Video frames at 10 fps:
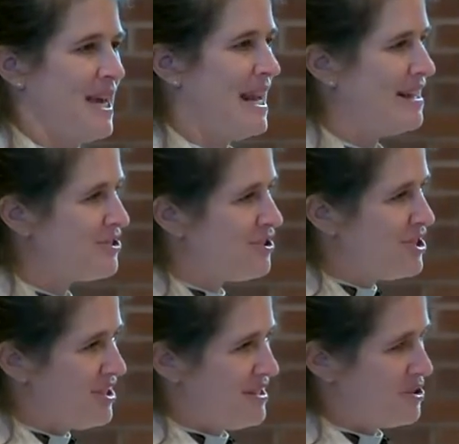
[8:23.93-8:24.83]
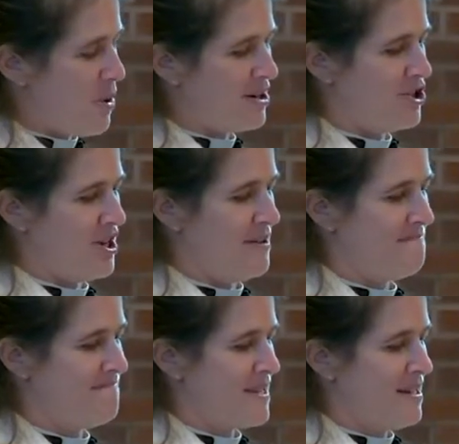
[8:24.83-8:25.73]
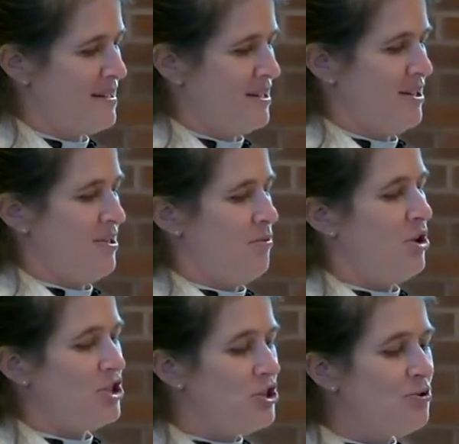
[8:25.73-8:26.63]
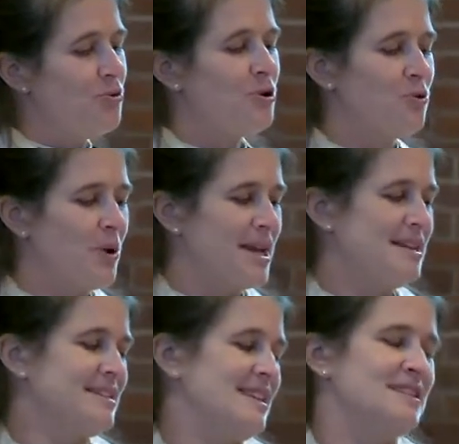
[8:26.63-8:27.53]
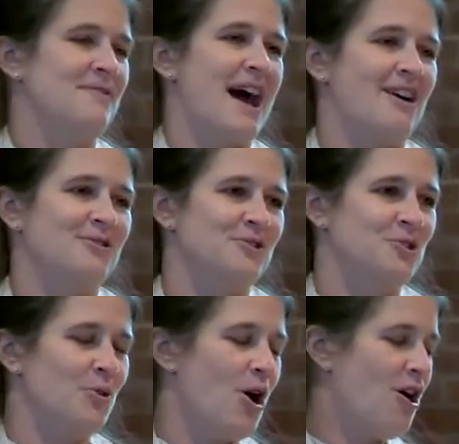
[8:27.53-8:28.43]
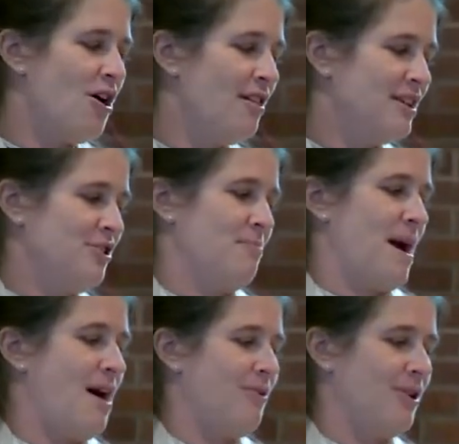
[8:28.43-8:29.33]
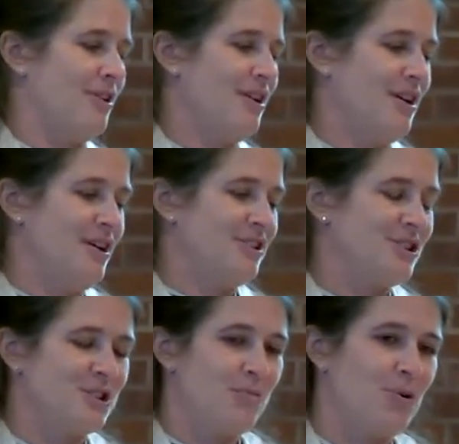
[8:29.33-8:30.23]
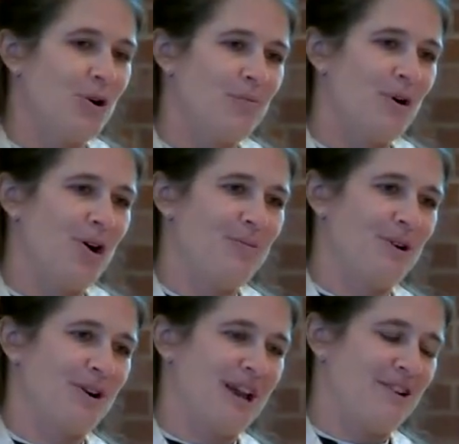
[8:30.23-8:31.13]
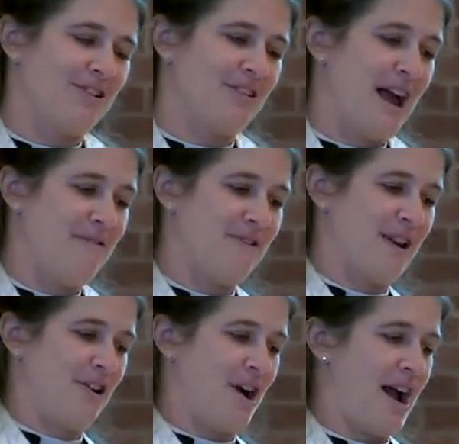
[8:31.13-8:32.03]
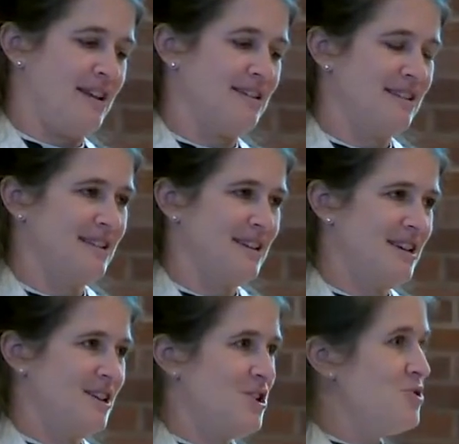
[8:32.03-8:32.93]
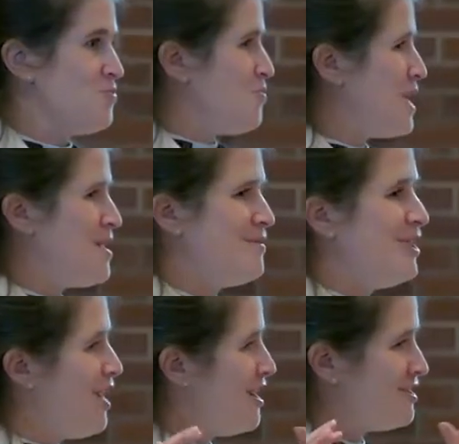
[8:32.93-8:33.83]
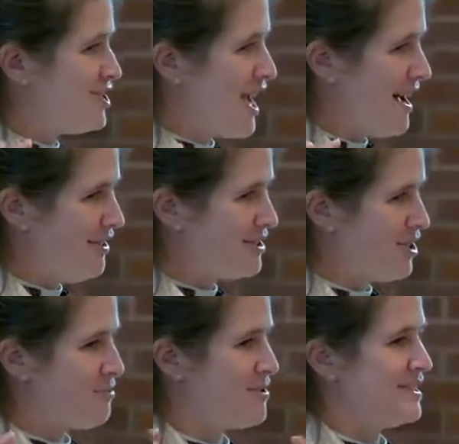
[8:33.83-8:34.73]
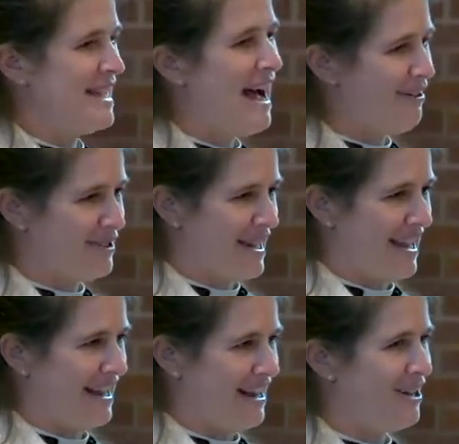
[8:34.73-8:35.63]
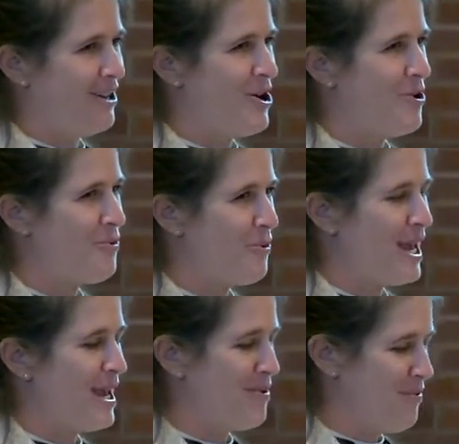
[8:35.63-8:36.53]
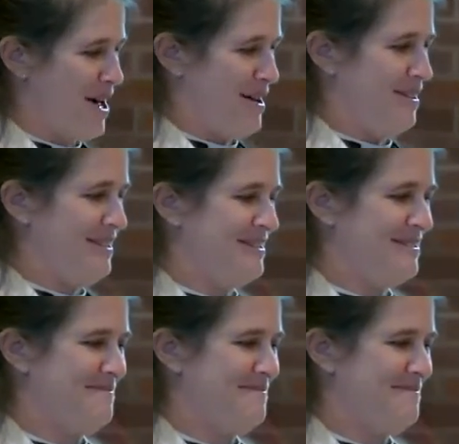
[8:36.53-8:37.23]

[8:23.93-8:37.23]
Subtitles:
In answer to this question, will you who witness these vows do all in your power to support Palmer in her life in Christ? We will all shout a resounding, "We will."